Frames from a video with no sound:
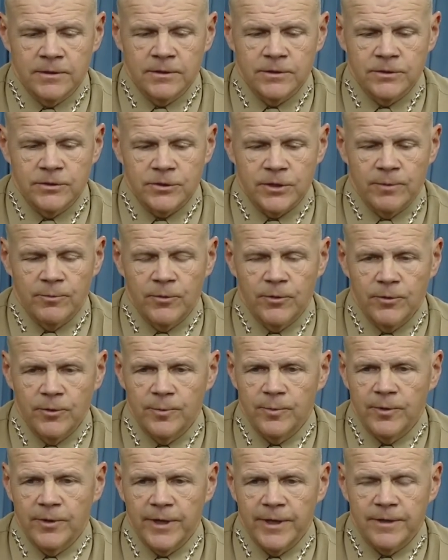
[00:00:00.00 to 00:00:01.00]
some
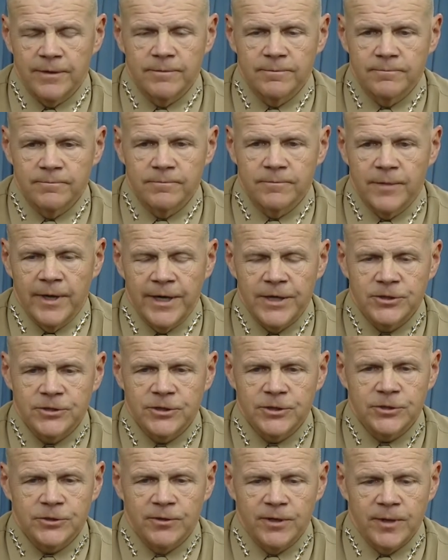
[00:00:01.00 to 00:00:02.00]
group like
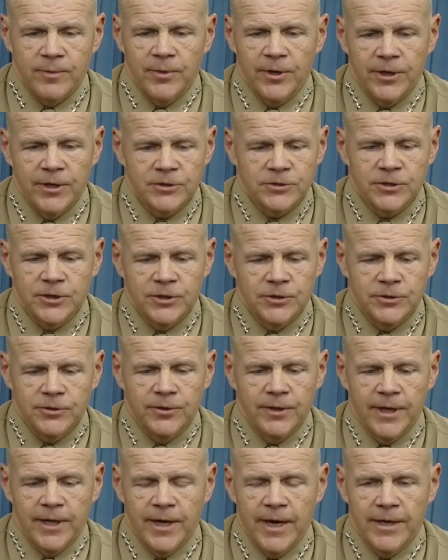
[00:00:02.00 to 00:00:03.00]
ISIS or anybody else is going to do
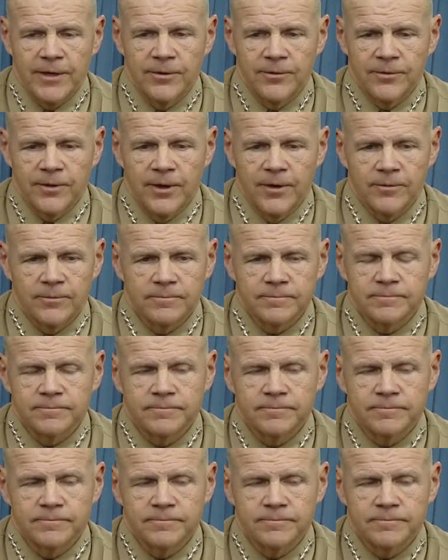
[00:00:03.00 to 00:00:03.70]
that, I don't know.